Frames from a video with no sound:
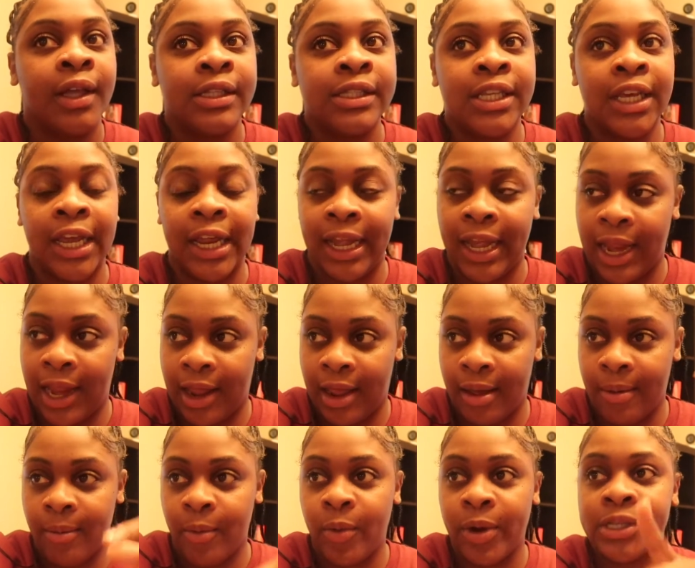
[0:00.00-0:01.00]
took a
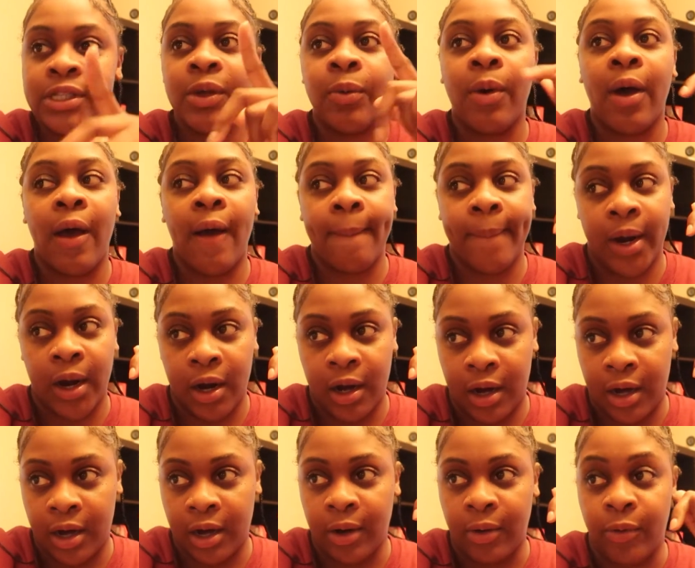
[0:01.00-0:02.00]
nap, went to
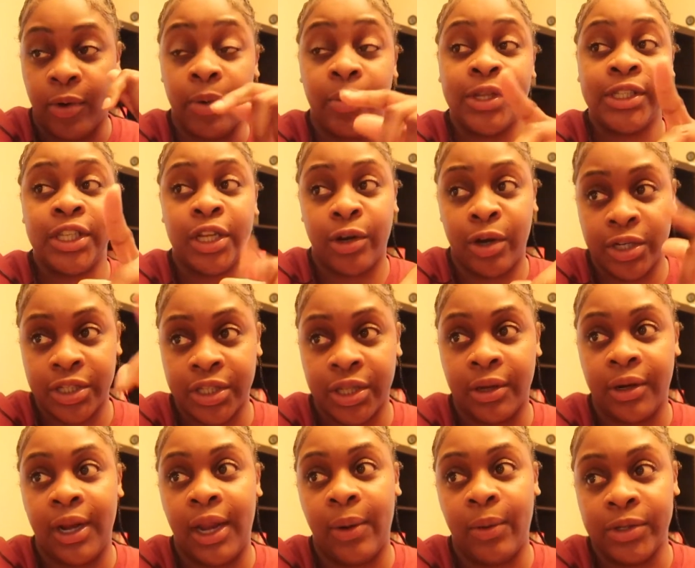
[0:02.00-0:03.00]
Walmart. Well, went to the grocery
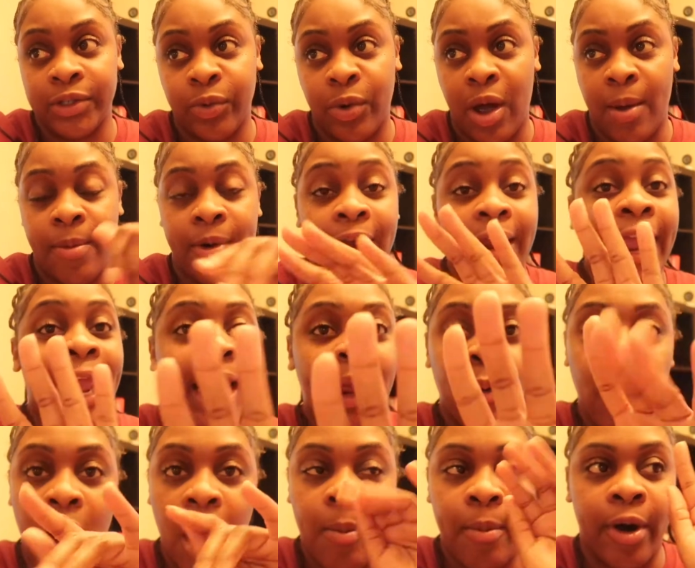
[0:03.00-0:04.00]
store, then went to Walmart. Hate
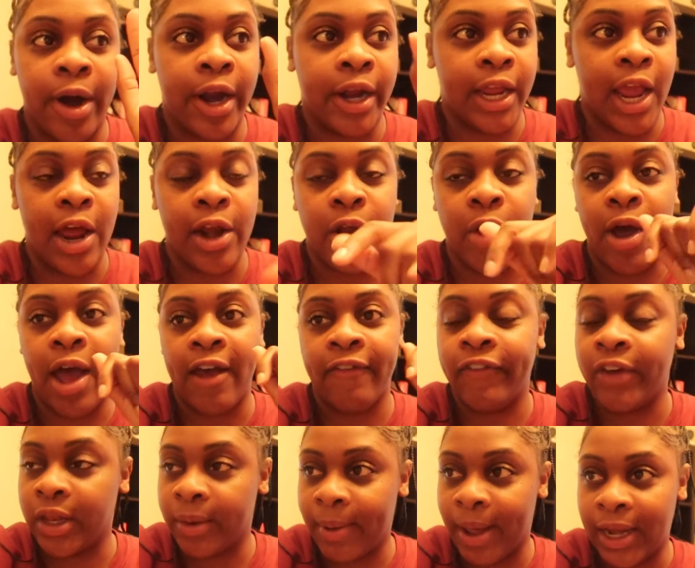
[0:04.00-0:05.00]
Walmart, y'all know how I
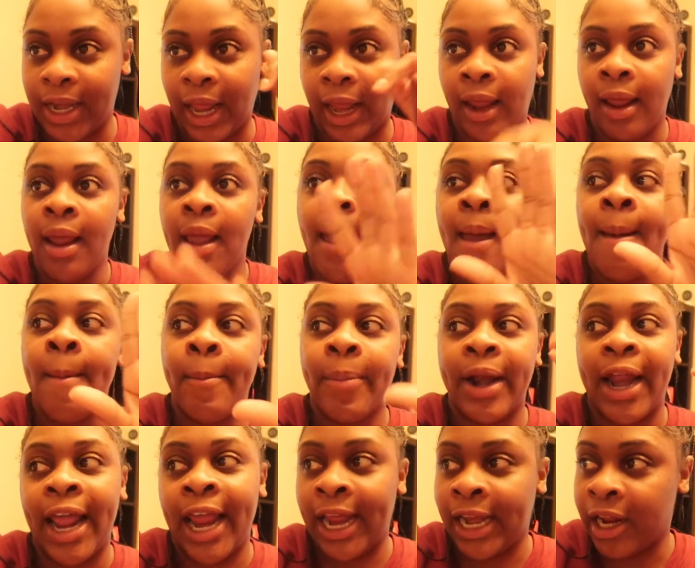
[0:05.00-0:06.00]
feel about that. But
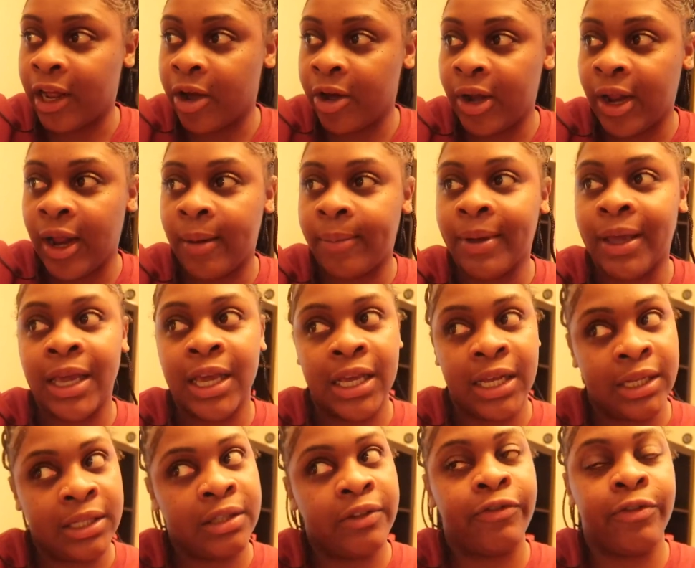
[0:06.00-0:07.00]
I had to go there
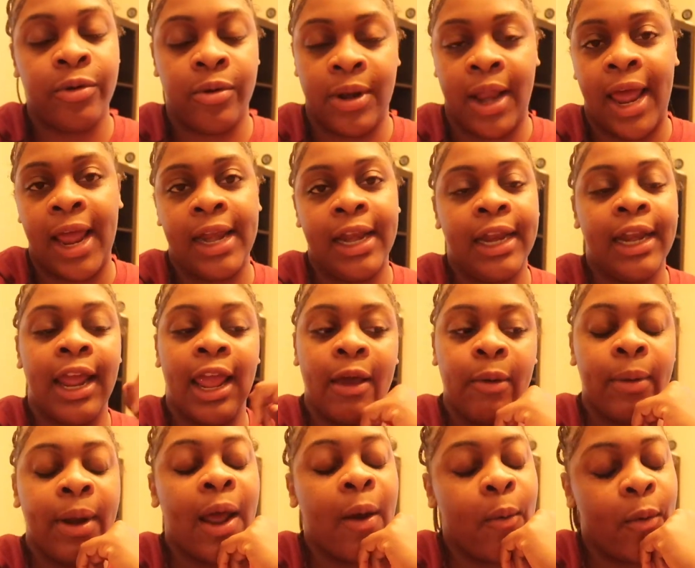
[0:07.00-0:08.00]
because school Line didn't have
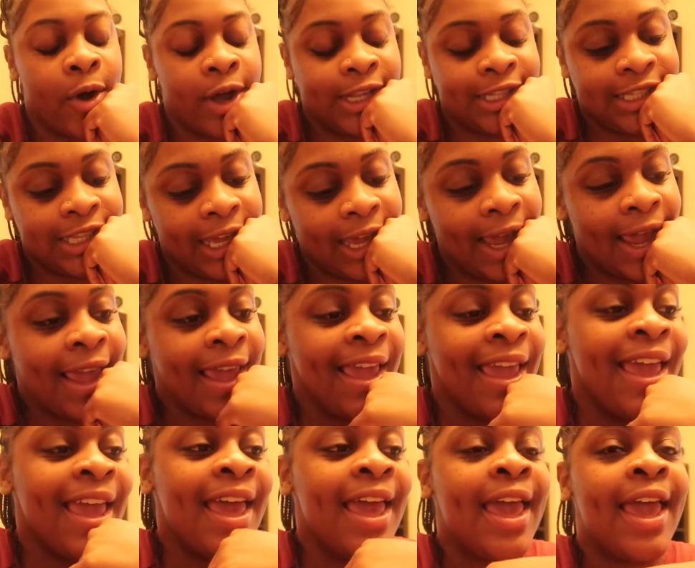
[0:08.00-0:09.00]
what I wanted.
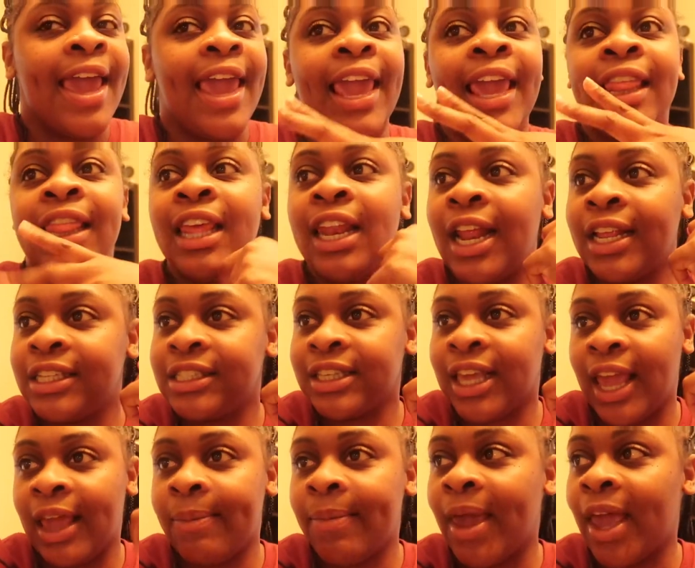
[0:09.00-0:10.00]
And then I just
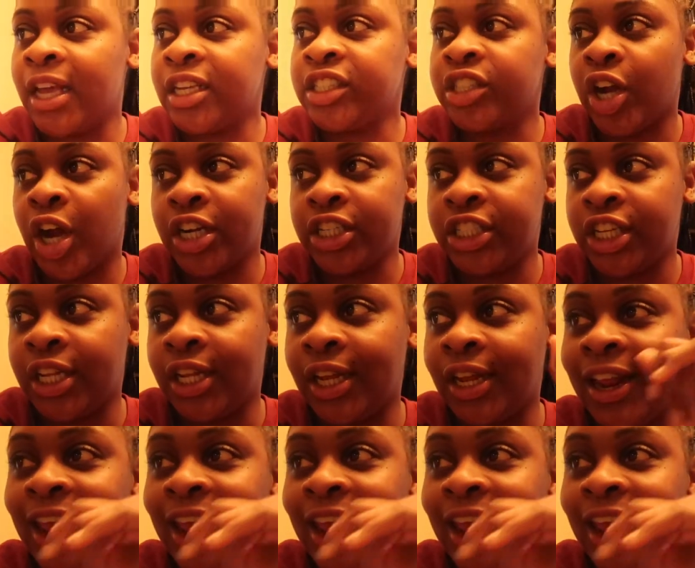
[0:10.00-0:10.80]
came back and started chilling.